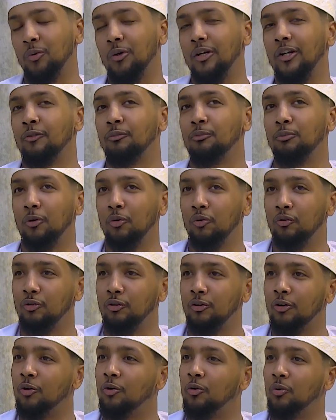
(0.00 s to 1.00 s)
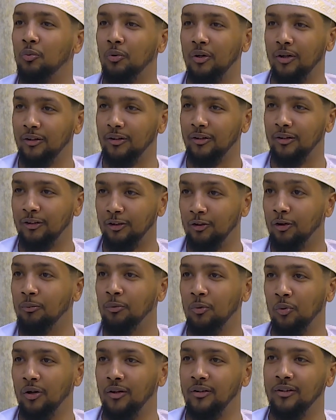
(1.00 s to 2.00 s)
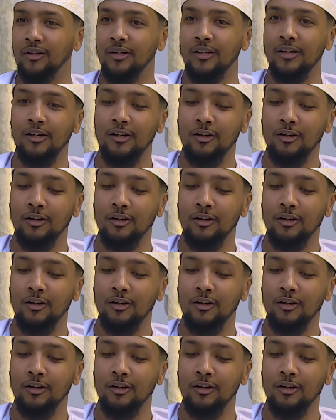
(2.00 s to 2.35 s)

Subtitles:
We were exposed to the whole world, global world.